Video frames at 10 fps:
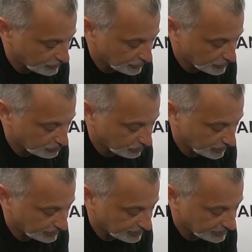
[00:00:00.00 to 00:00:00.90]
and you can just
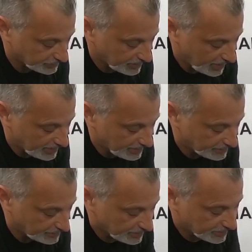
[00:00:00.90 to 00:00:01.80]
plug this little guy
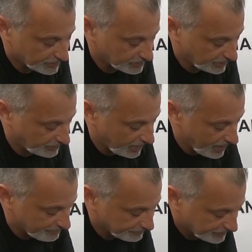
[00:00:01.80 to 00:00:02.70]
in, just like
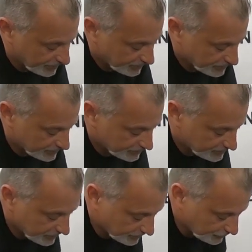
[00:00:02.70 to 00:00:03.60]
that,
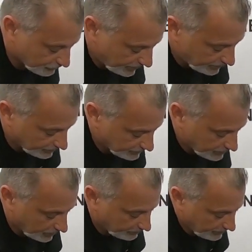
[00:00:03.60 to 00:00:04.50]
stick this right here on
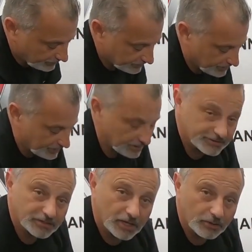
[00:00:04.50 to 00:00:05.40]
the carpet,
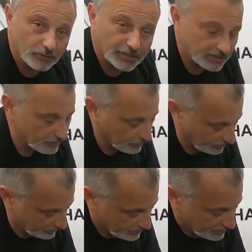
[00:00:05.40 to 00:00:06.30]
it's not going
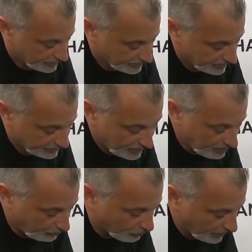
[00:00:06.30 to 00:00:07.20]
anywhere. And then at
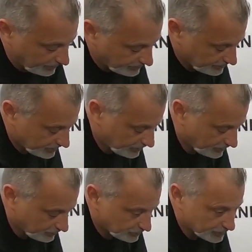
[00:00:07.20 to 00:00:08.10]
that point,
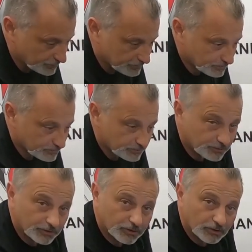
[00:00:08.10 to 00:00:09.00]
you can just
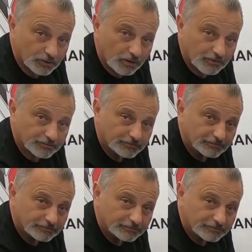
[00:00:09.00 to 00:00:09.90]
turn it on and off,
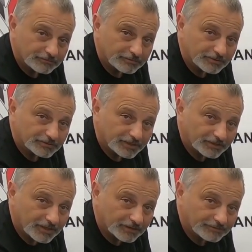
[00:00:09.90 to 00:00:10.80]
just
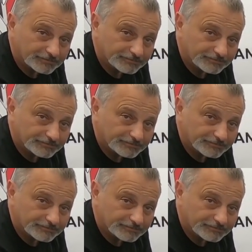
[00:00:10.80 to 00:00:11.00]
like that.